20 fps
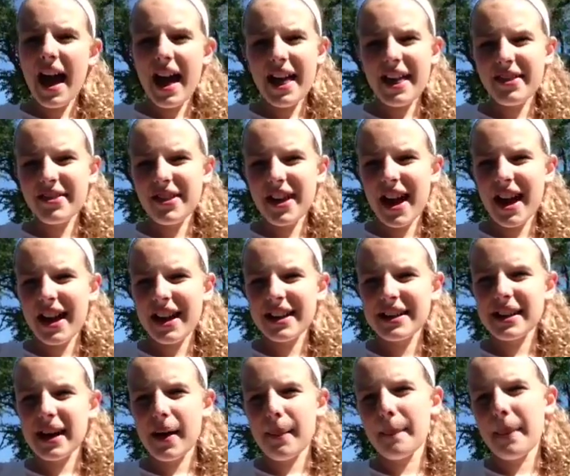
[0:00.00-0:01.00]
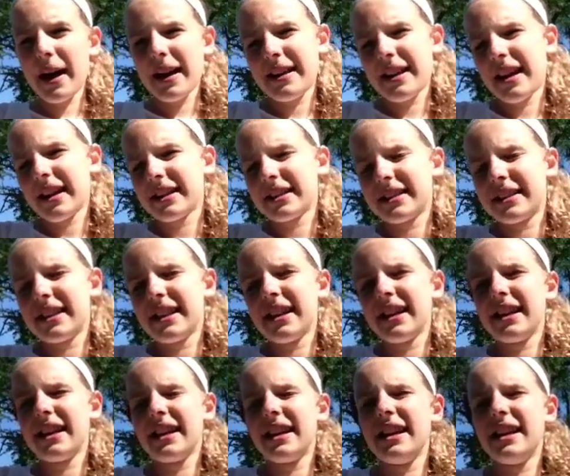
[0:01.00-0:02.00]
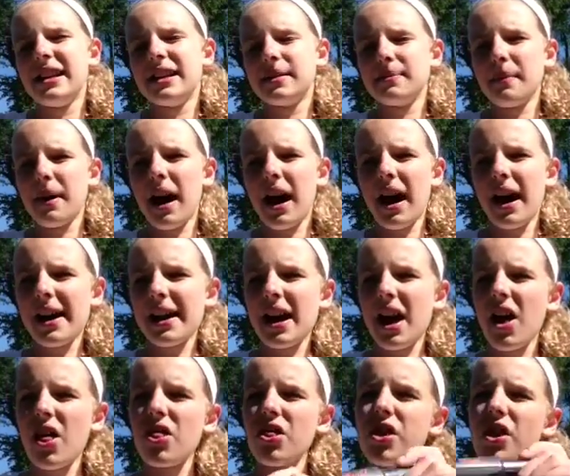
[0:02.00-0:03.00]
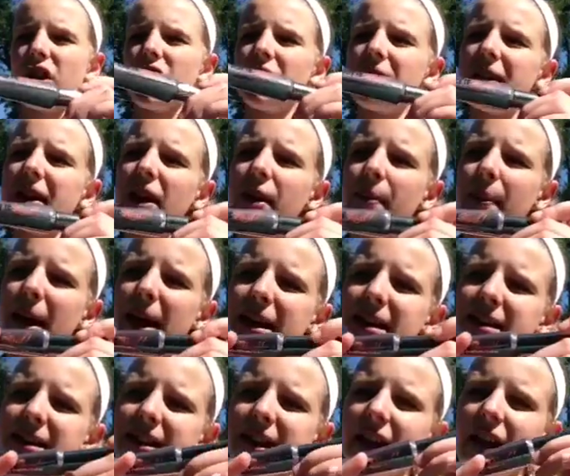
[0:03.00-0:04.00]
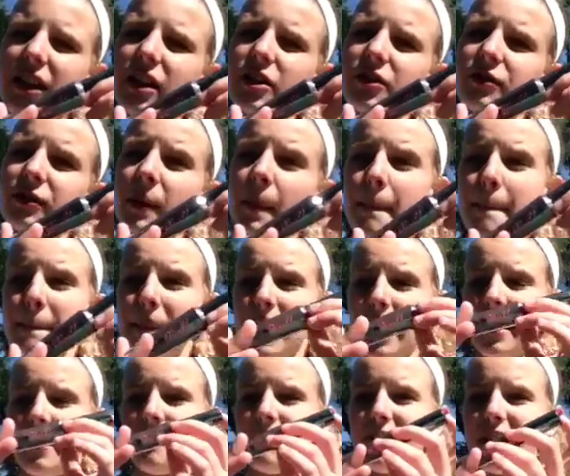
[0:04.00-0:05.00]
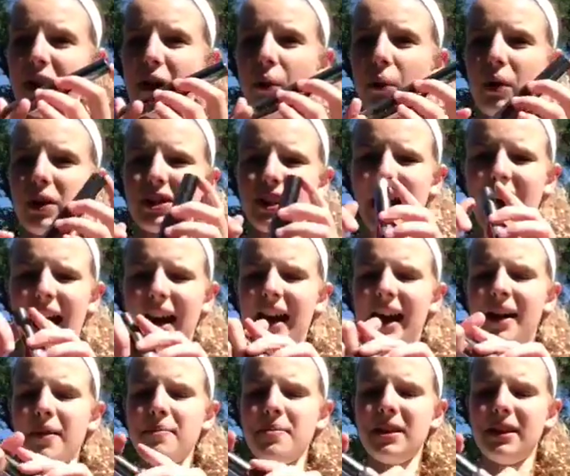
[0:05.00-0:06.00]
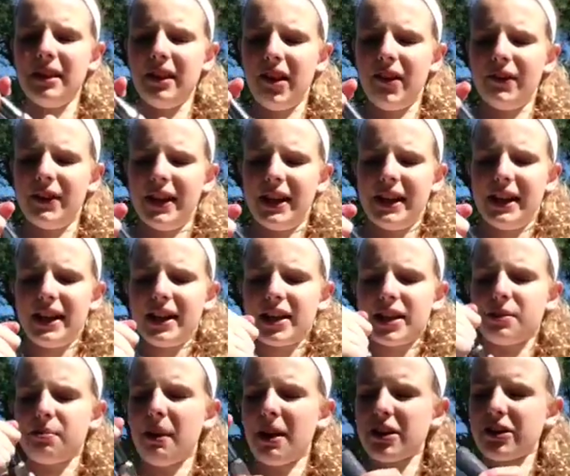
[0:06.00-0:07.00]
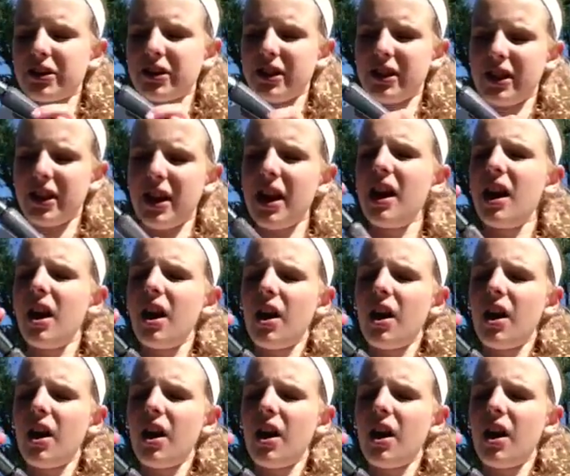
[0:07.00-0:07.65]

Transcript: and then my next thing is my They're Real Mascara from Benefit, which I have been loving, especially